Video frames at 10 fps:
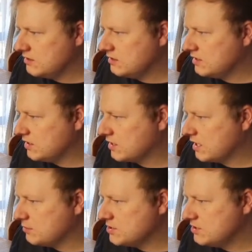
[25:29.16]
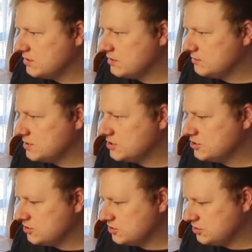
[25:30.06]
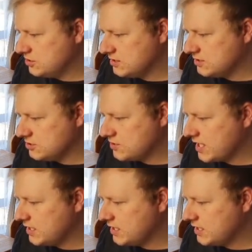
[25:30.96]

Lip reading: our cappuccino image. You're gonna drag it